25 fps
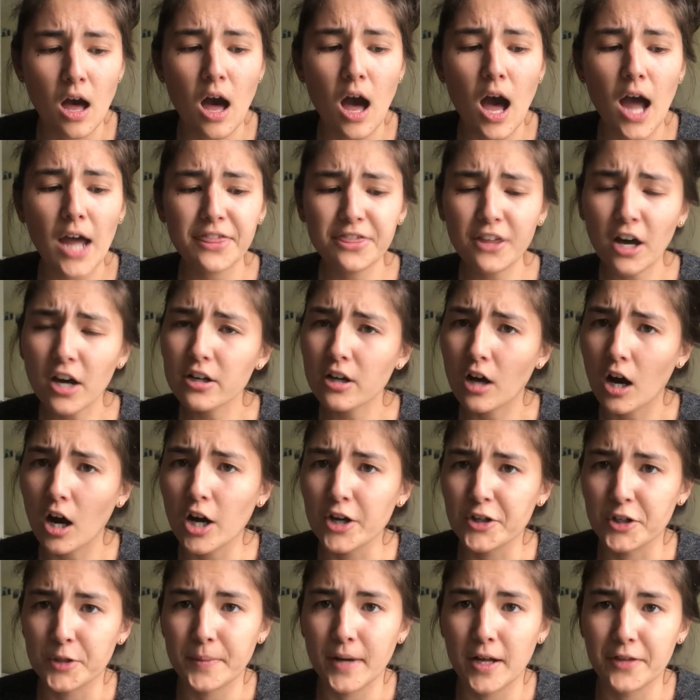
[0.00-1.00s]
I thought
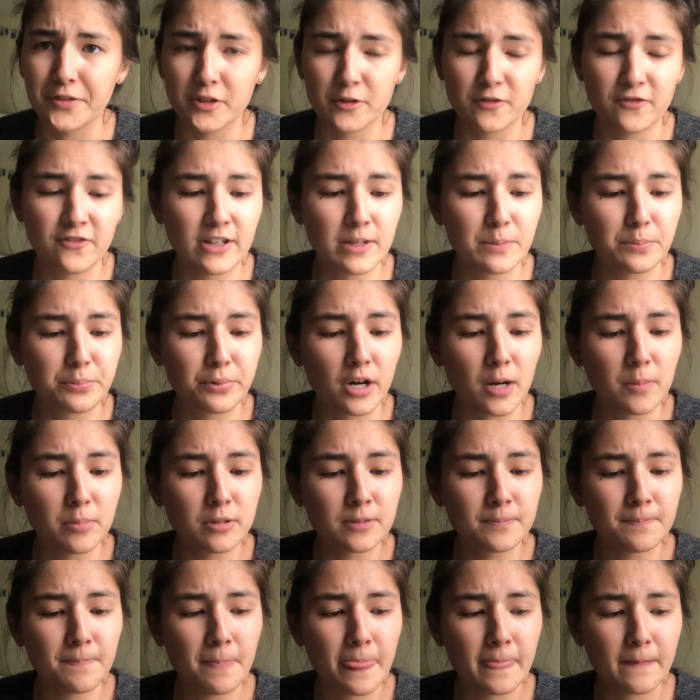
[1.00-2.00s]
hard about the feet
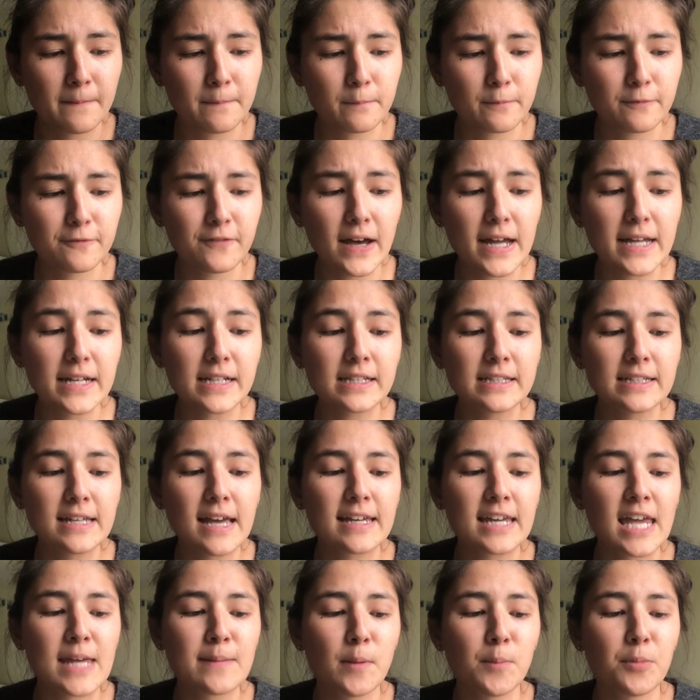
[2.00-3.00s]
problem. Finally, I
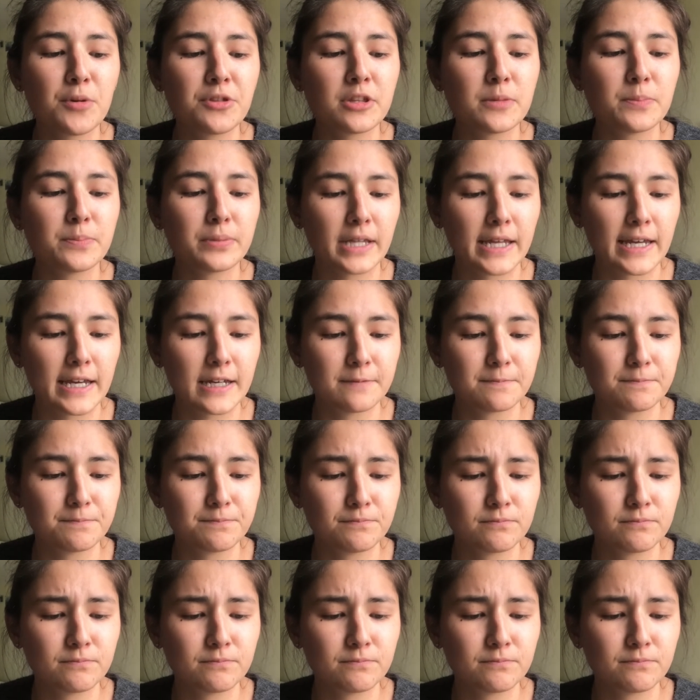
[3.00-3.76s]
came up with a plan.